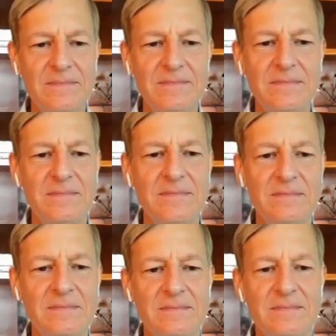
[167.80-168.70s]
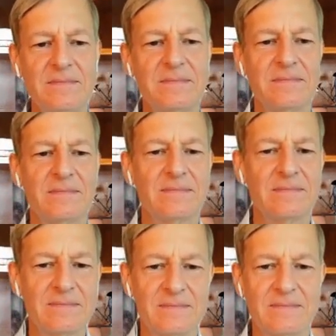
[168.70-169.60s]

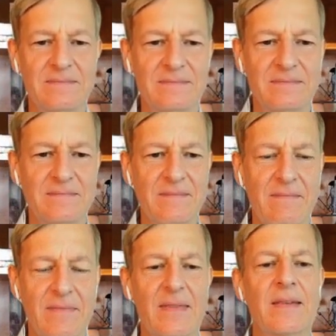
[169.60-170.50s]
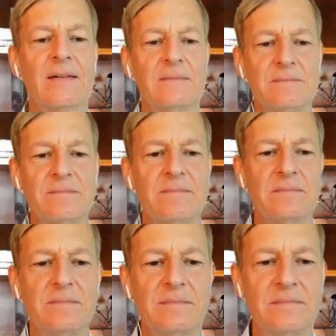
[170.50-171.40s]

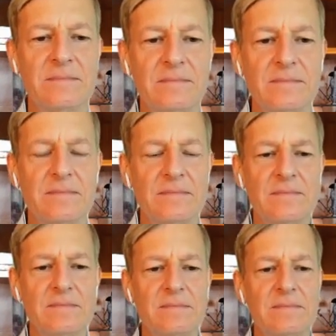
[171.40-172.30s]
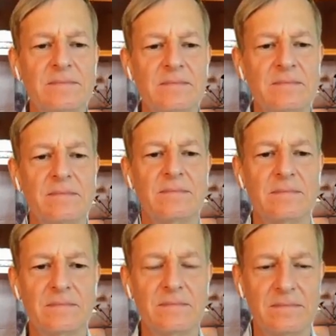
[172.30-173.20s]

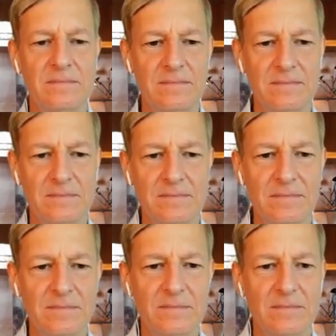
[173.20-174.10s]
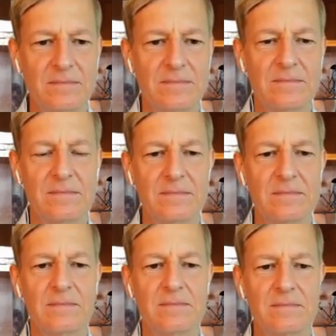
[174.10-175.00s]

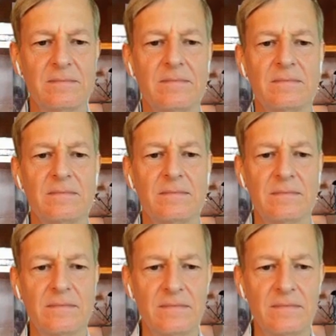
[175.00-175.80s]
No words are spoken by the person on screen.